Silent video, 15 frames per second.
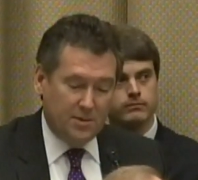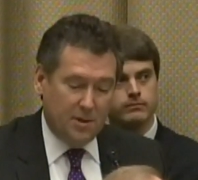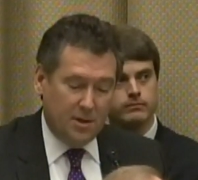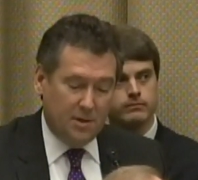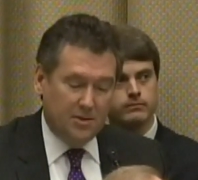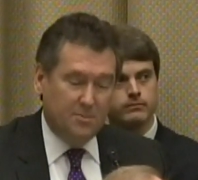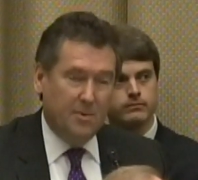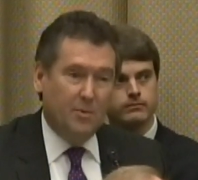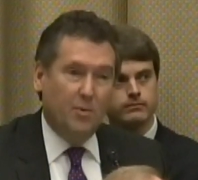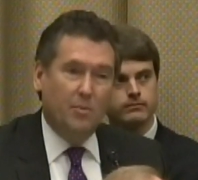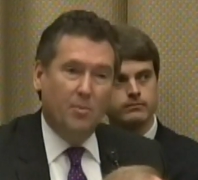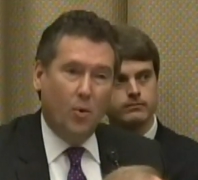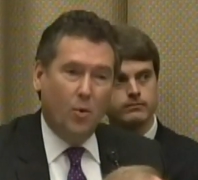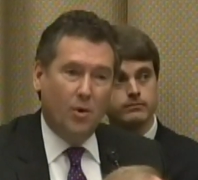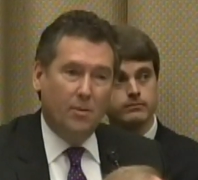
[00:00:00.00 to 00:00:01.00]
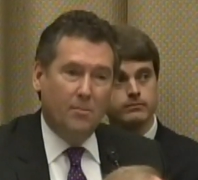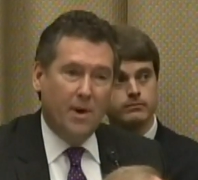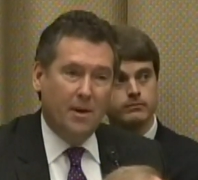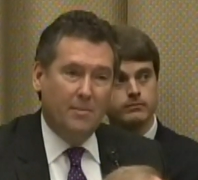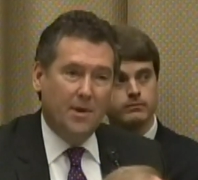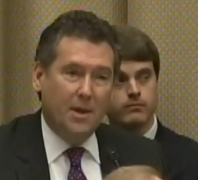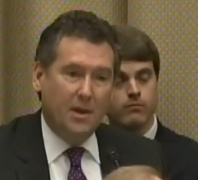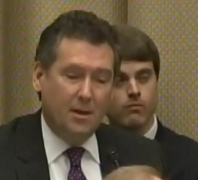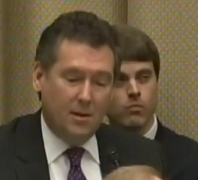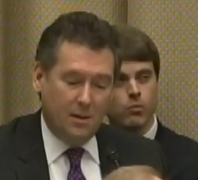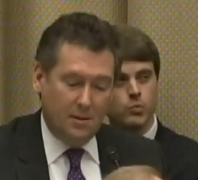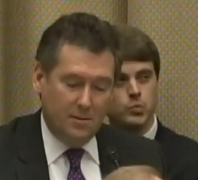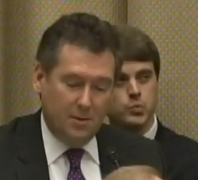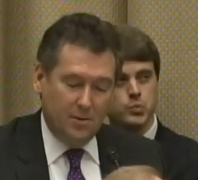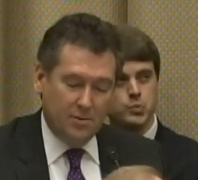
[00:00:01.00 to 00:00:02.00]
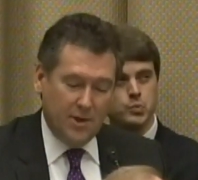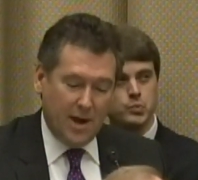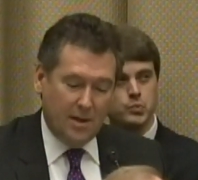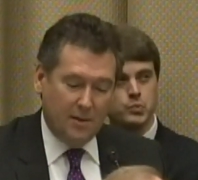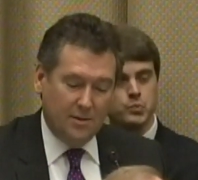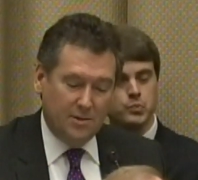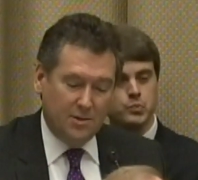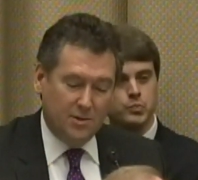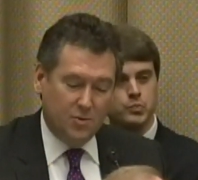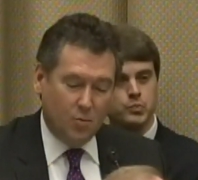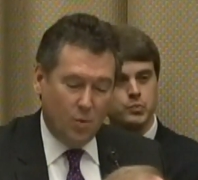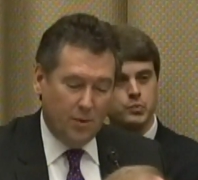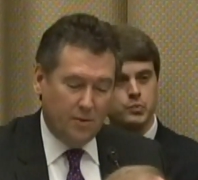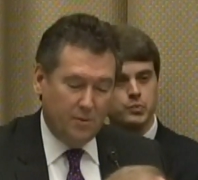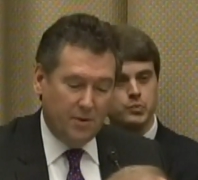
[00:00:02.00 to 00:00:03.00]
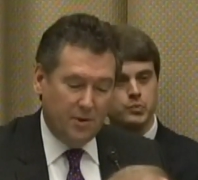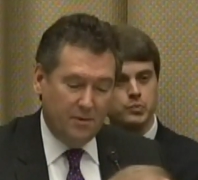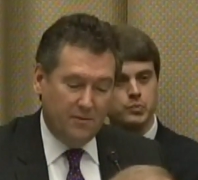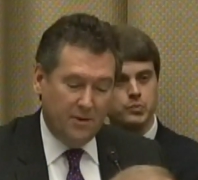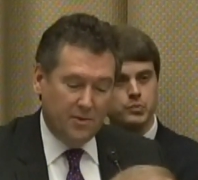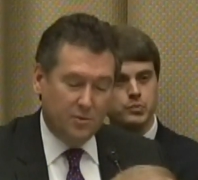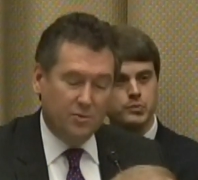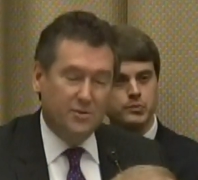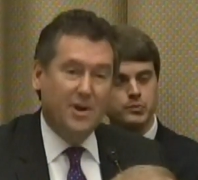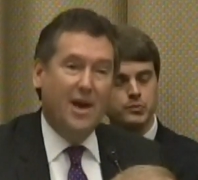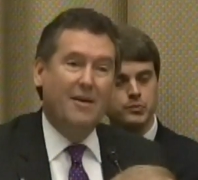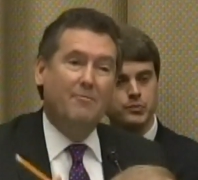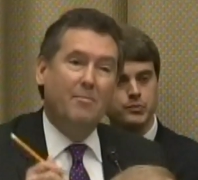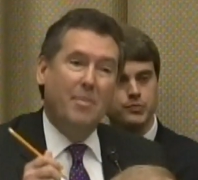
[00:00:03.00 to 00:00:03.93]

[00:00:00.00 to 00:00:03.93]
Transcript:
Speaker 1: uh, info and you know all we want are the facts and the truth and it's just uh,